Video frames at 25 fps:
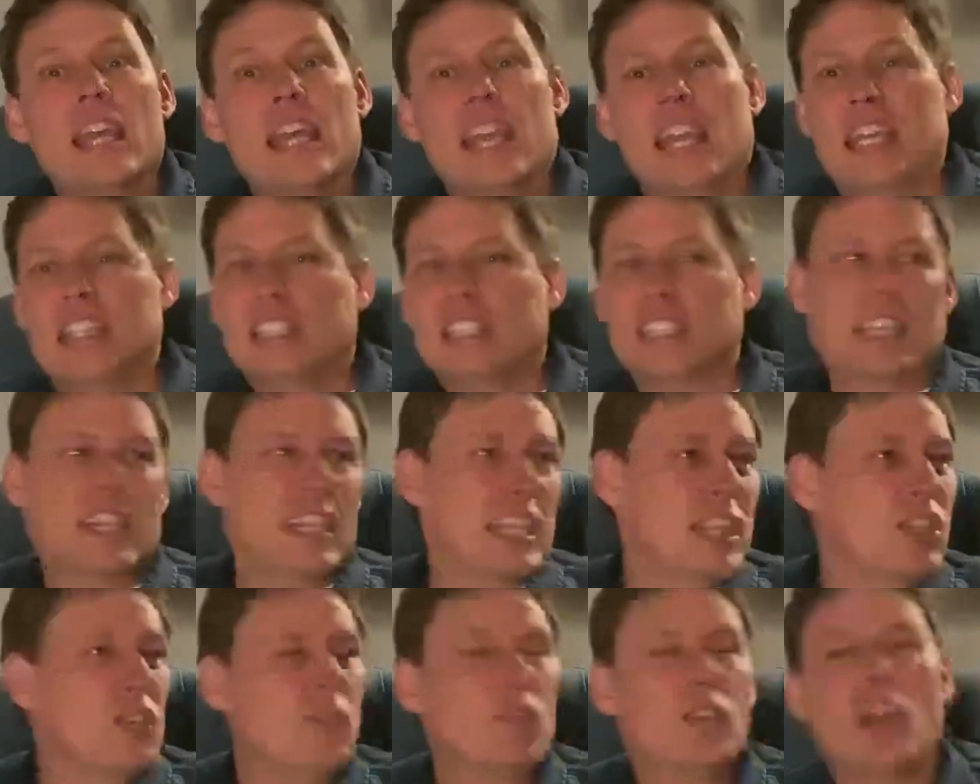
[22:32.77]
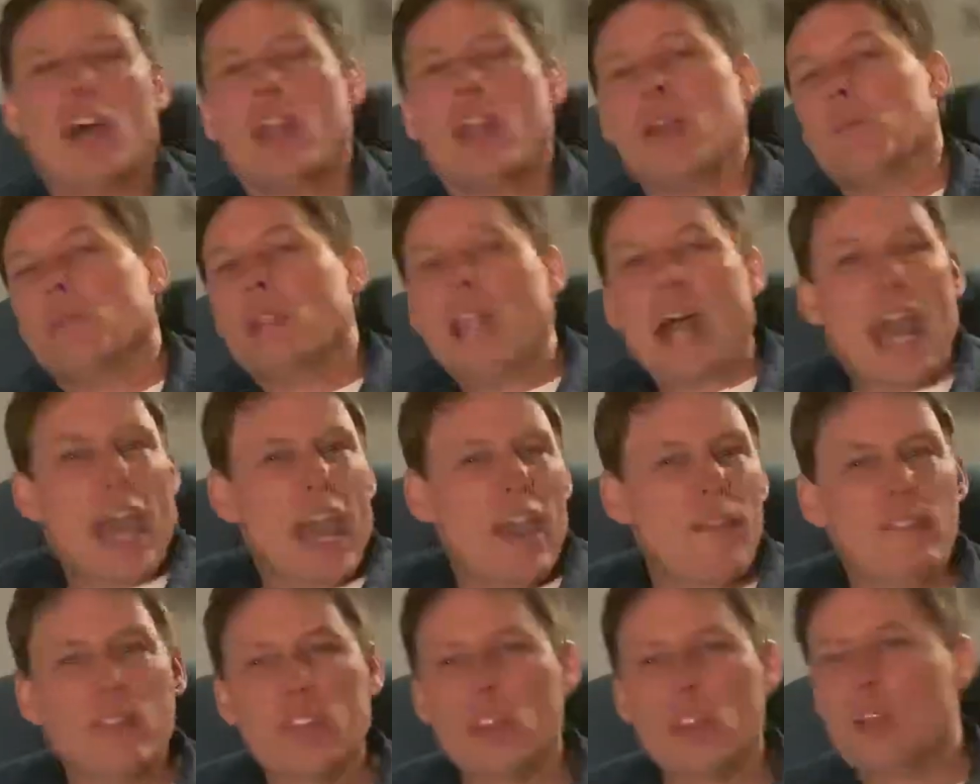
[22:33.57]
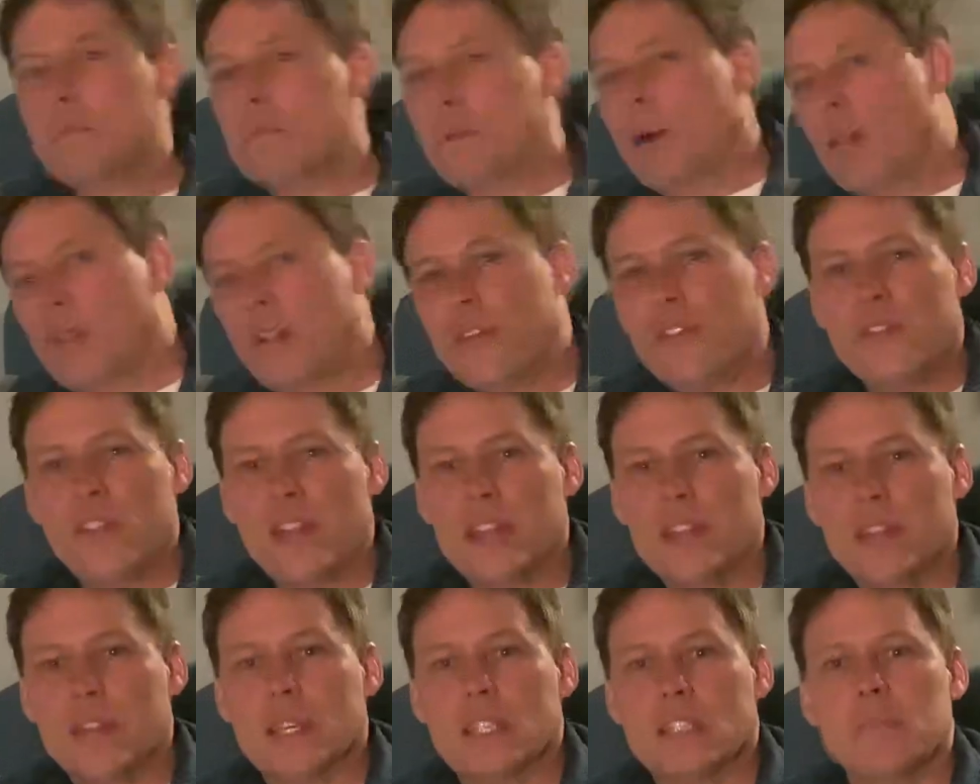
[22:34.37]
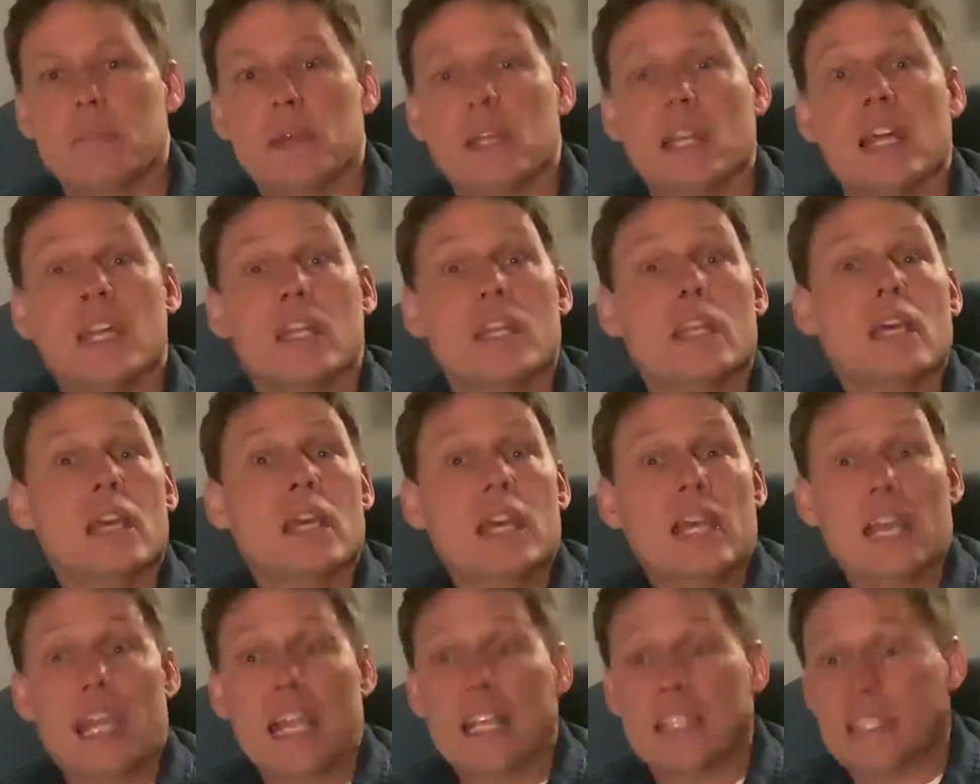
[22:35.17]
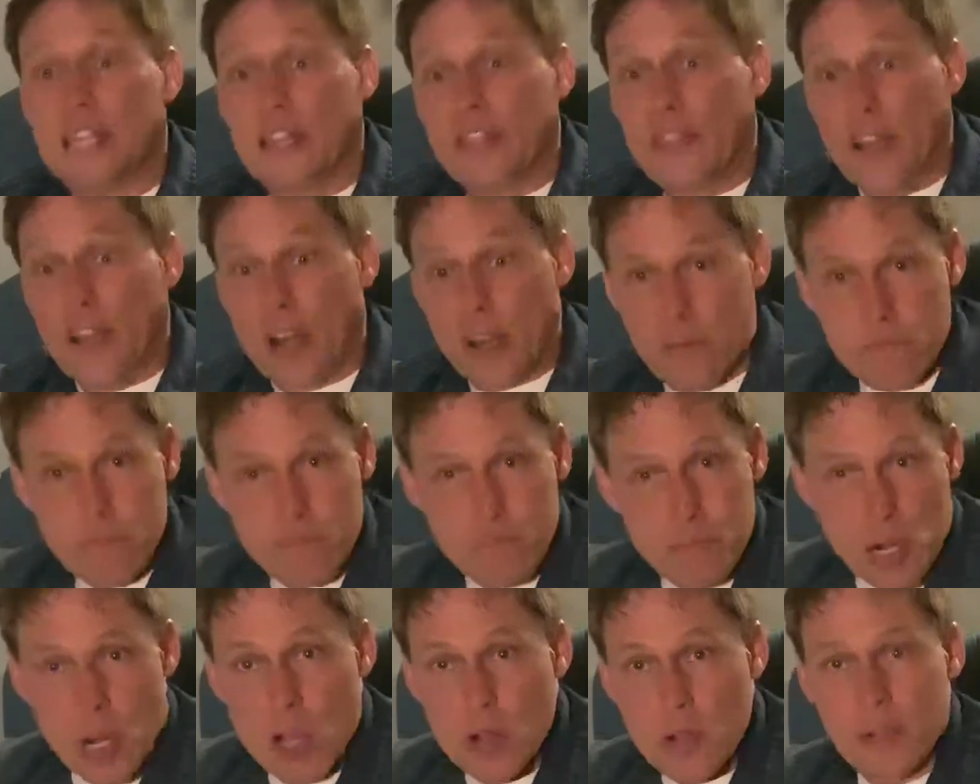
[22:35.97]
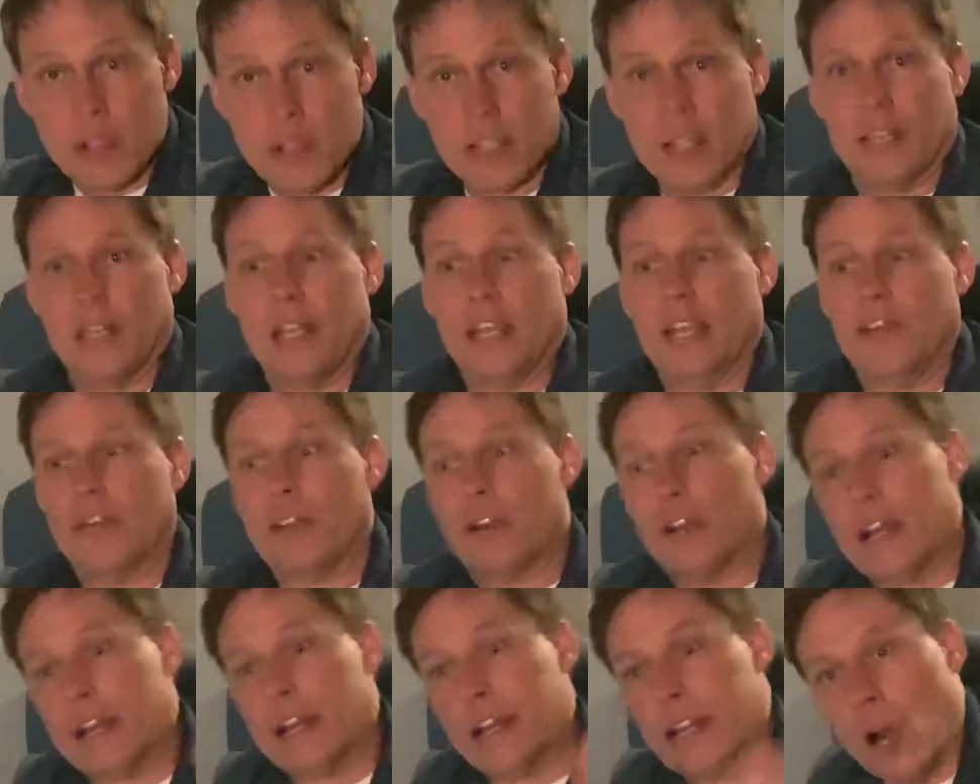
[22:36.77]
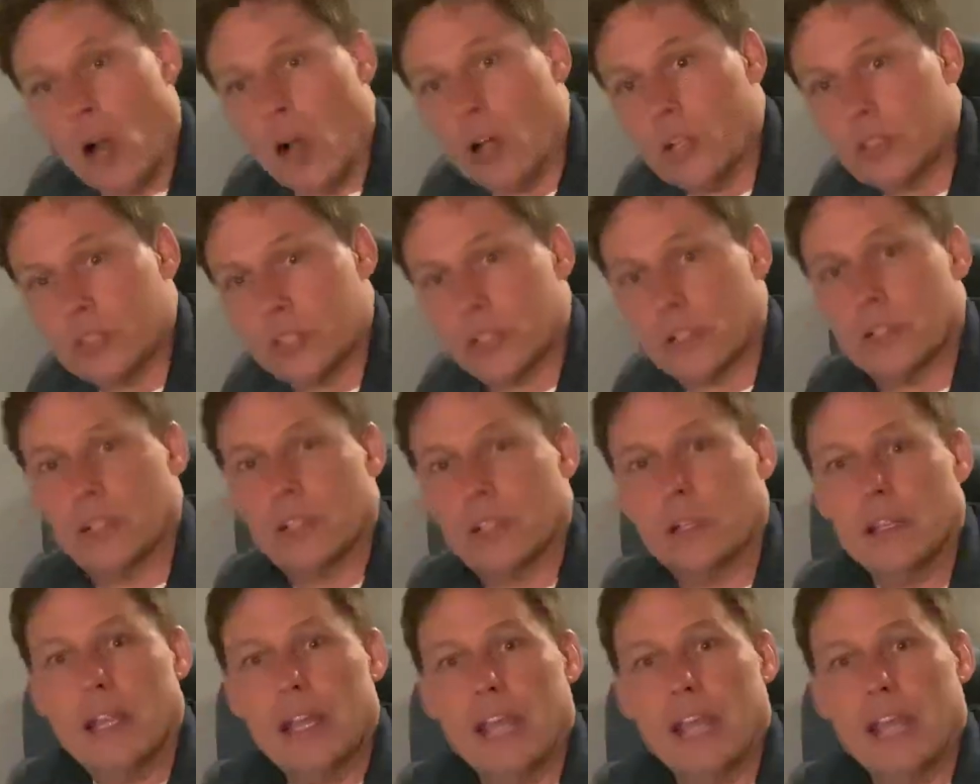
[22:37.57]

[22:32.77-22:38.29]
He said, then you've got them laughing, they're up on their feet. Next minute, he said, they're broken, and they're at an altar.